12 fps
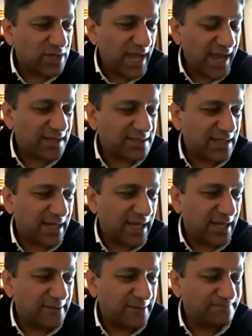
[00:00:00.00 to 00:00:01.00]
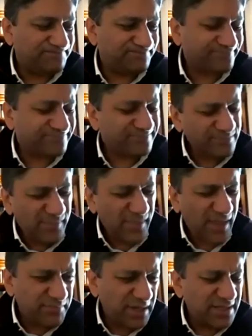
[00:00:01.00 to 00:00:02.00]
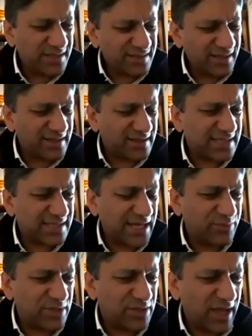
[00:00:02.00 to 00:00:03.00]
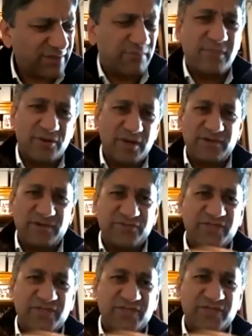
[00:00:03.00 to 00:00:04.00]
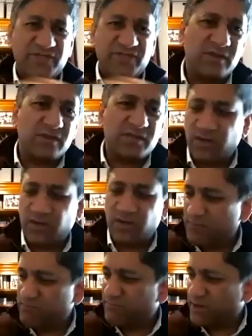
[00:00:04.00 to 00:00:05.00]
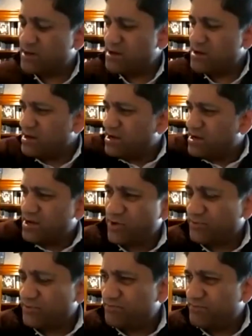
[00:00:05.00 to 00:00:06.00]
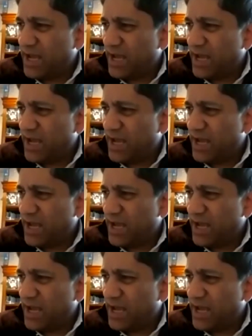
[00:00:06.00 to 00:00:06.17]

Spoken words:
You had, Bindi is like this anyway, you have a myriad of servants. So I remember we were